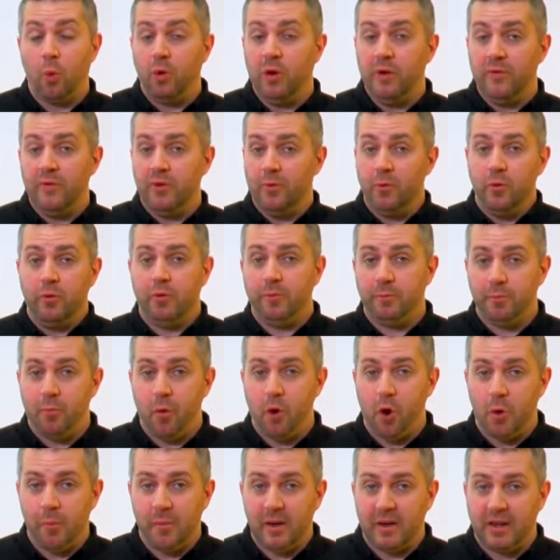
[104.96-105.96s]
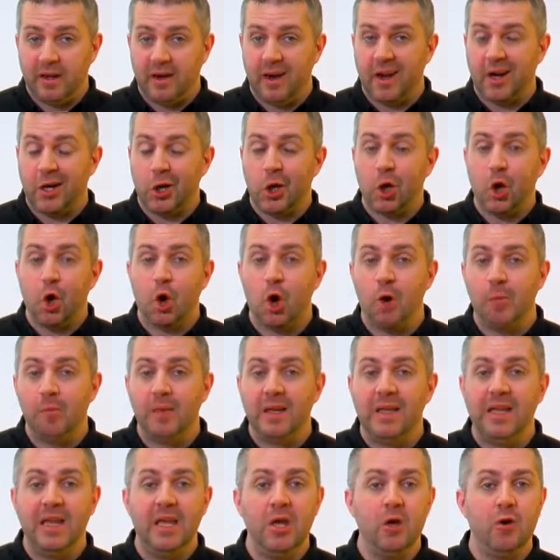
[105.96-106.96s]
one of the most popular and
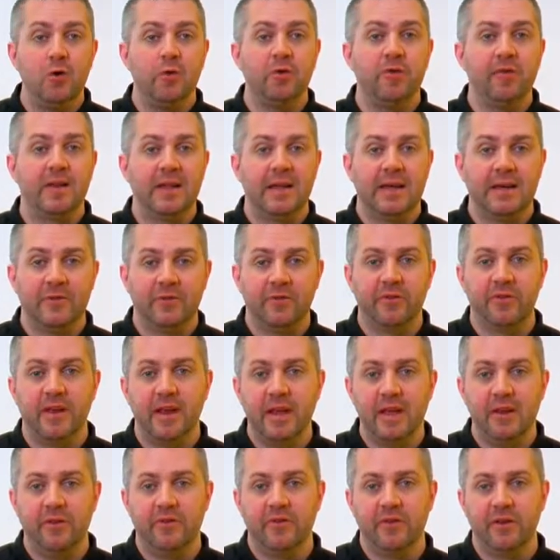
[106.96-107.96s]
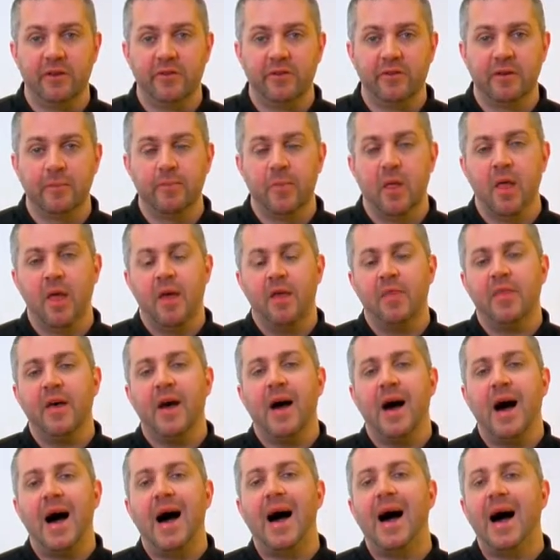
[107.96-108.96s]
commonly used life sciences
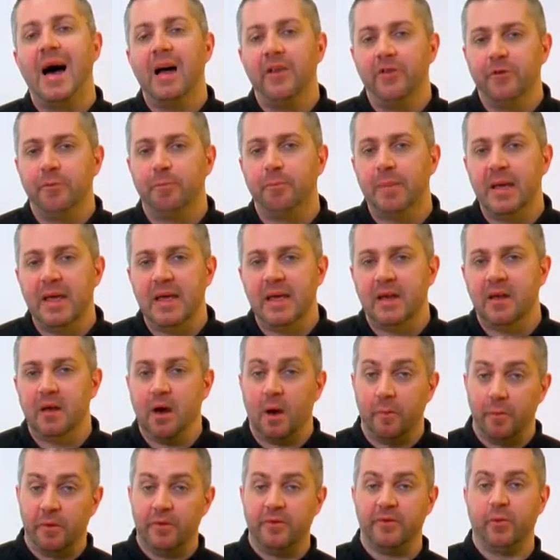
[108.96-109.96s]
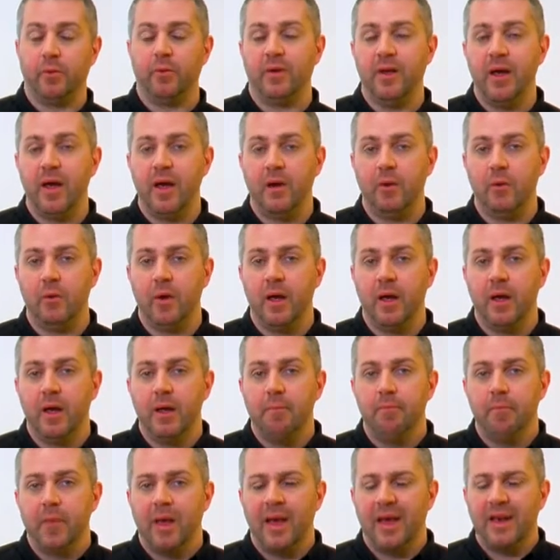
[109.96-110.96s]
that has been up until now
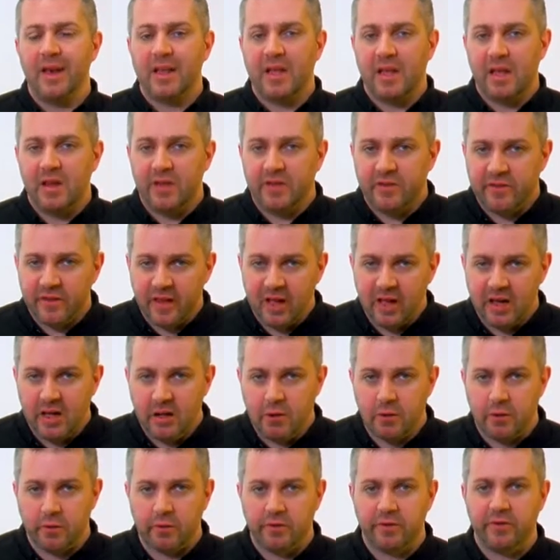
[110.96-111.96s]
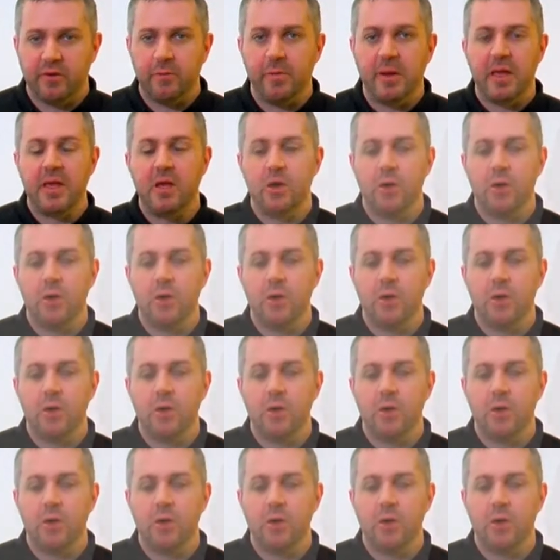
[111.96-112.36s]
and continues to be